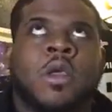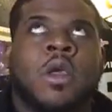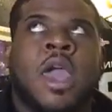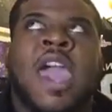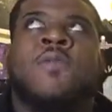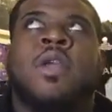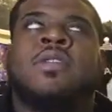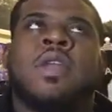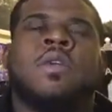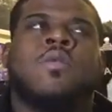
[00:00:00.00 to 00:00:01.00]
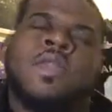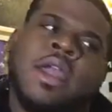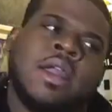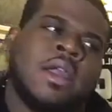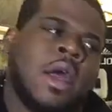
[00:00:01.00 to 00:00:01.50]
every single
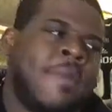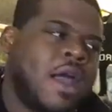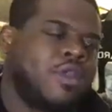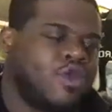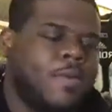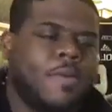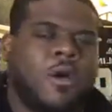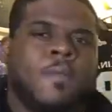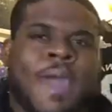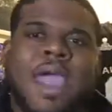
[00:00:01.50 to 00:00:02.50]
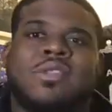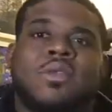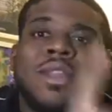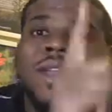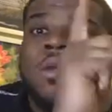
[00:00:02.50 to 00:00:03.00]
thing about the Super Bowl, Pat's
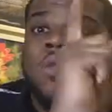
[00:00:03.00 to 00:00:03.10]
only done